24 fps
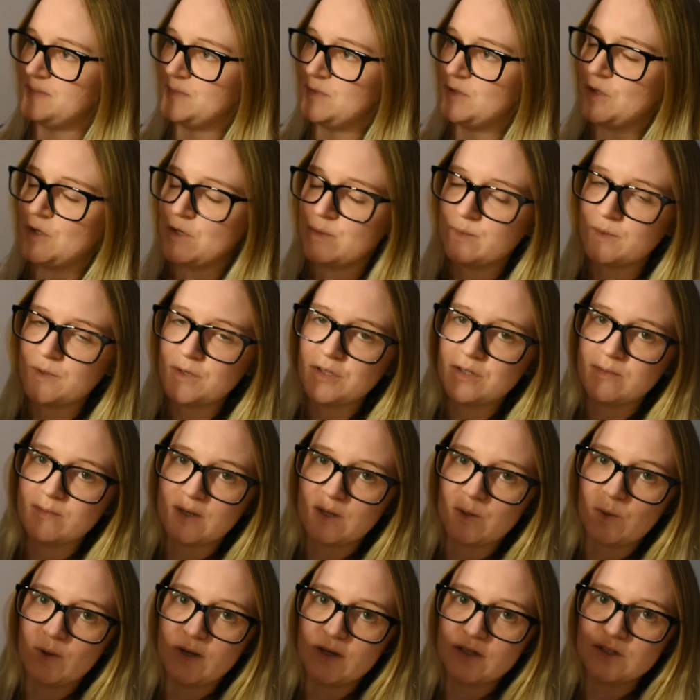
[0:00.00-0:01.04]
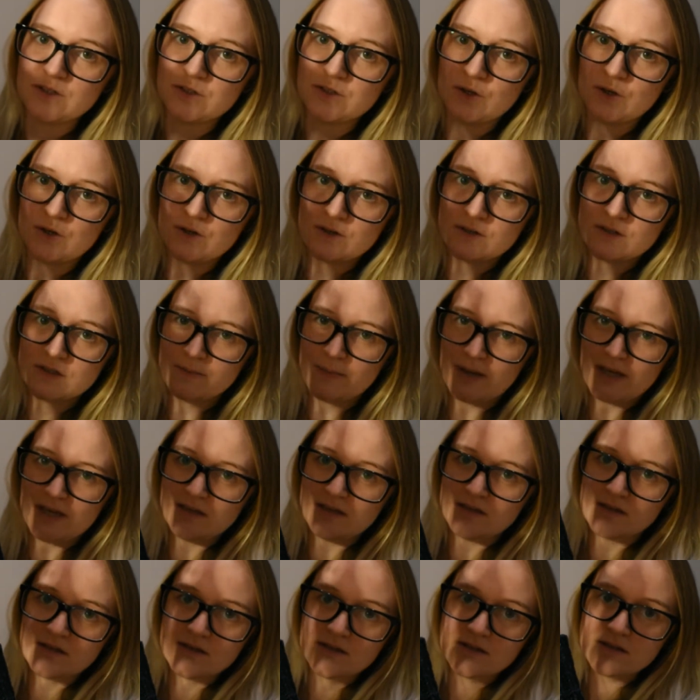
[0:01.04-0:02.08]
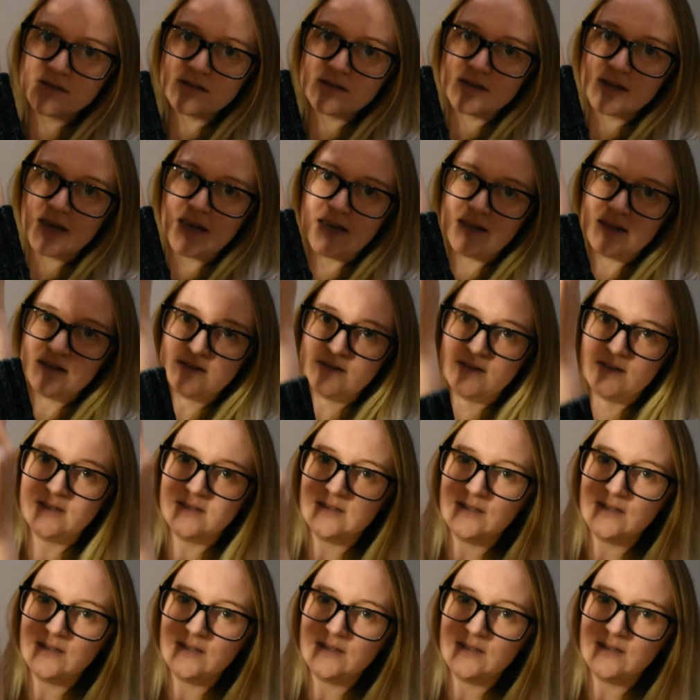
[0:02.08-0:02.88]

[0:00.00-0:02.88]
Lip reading: you can put them in quite dark spaces and they